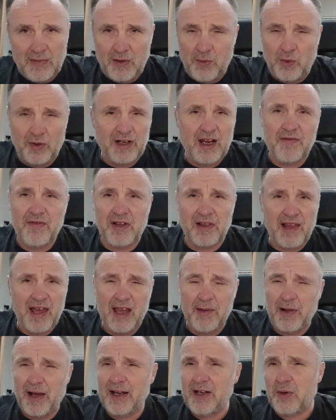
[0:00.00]

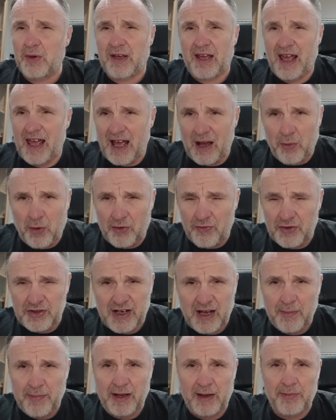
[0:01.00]
label. I don't care what
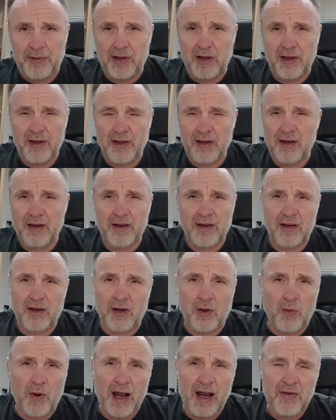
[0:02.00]
rosette people are
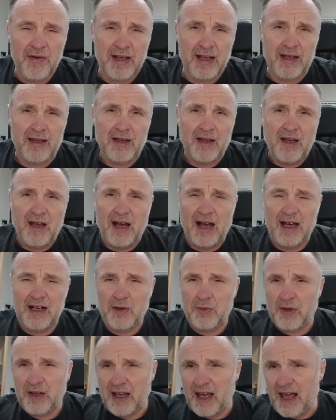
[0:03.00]
wearing. I
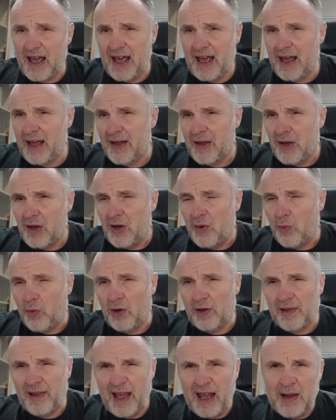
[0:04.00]
don't care
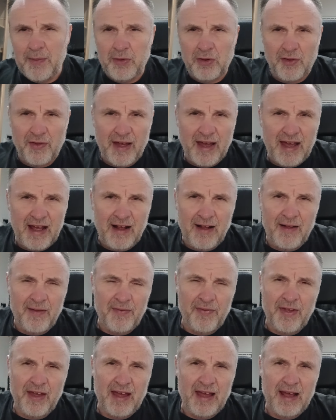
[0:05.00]
what label
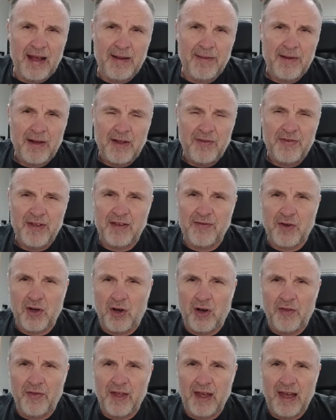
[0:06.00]
they've
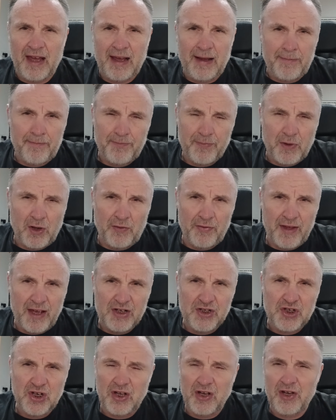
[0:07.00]
got on their
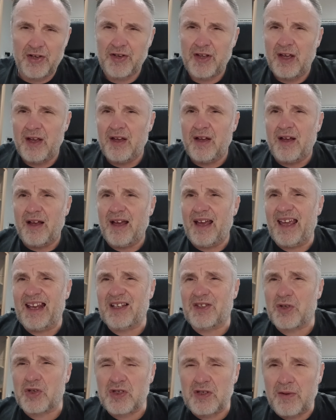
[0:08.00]
shirt.
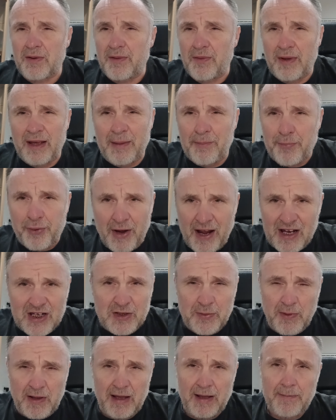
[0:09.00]
It doesn't
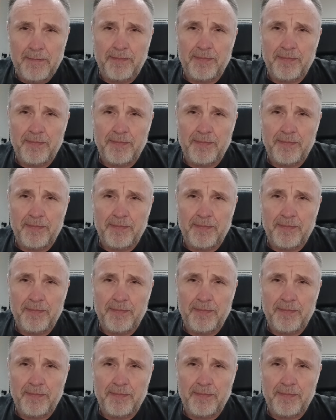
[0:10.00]
impress me.